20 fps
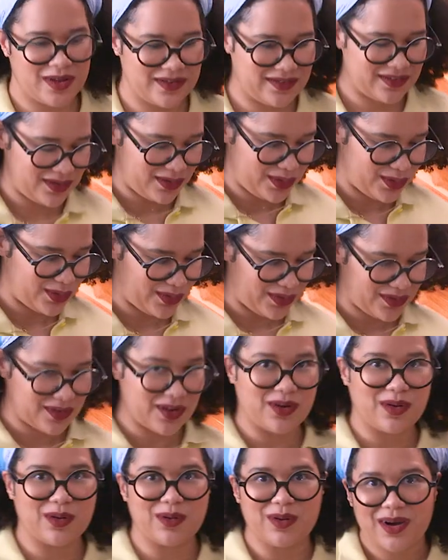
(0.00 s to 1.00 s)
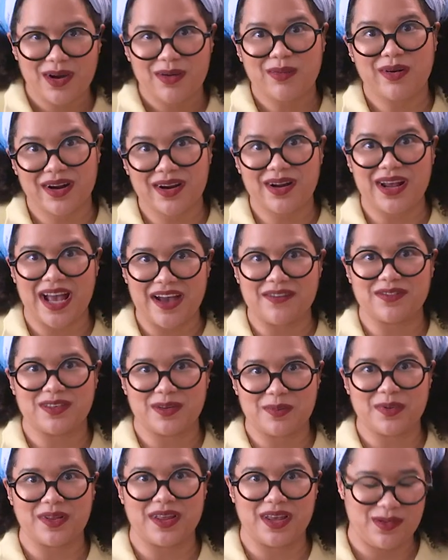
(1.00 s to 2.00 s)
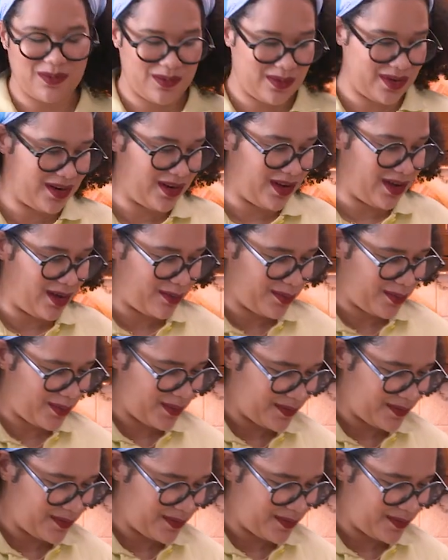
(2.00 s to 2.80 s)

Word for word: one too, so we're gonna have to plate one up.